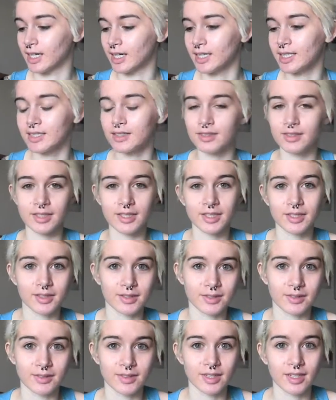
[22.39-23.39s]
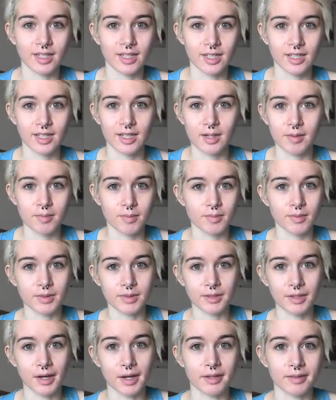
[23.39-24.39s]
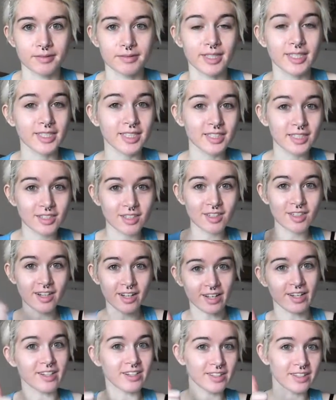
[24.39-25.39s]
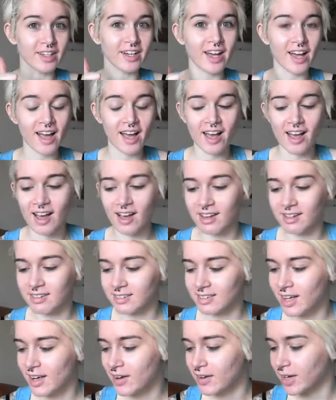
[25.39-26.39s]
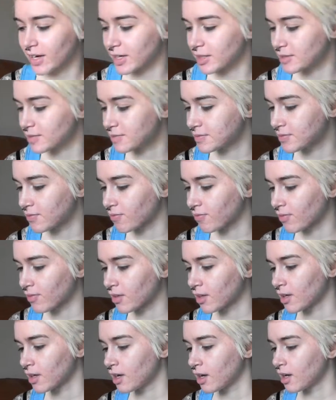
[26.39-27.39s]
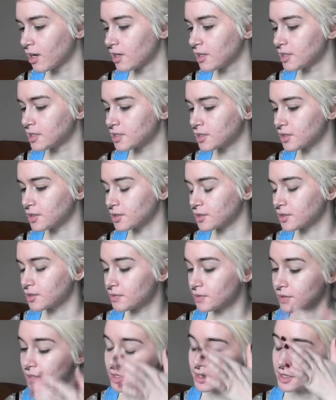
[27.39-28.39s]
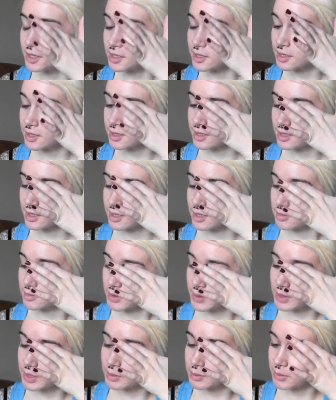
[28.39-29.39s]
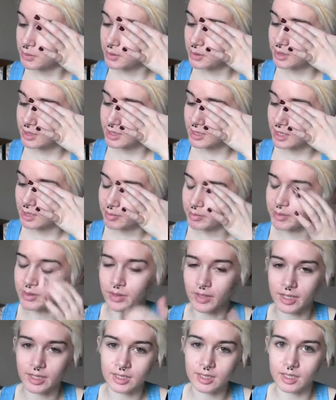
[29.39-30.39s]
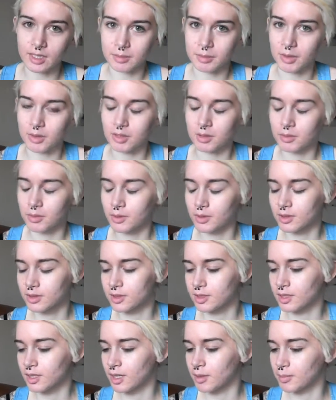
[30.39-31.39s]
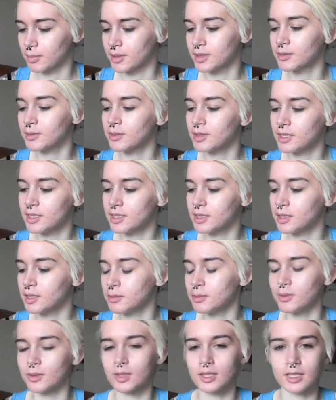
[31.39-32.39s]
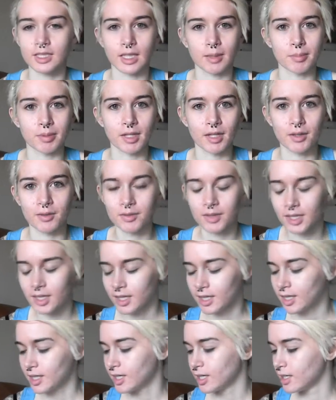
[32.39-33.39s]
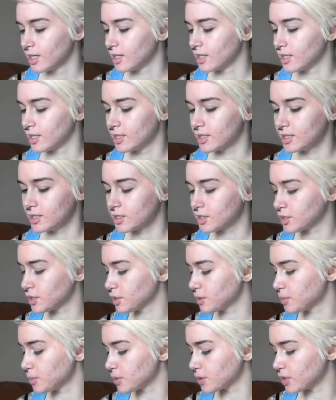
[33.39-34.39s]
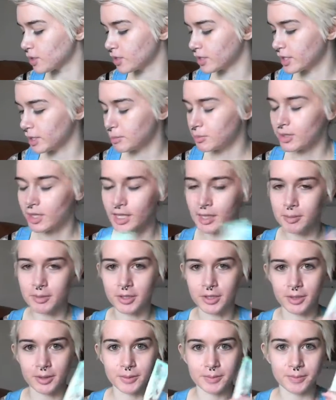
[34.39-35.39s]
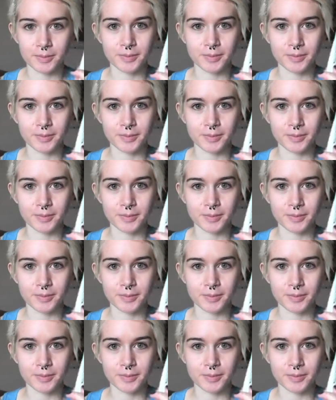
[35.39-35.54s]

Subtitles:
I don't know. Yeah, let's get started. Yeah, okay. So the first and most important step, okay, it's not the most important step, it's an important step though, is to put on a primer.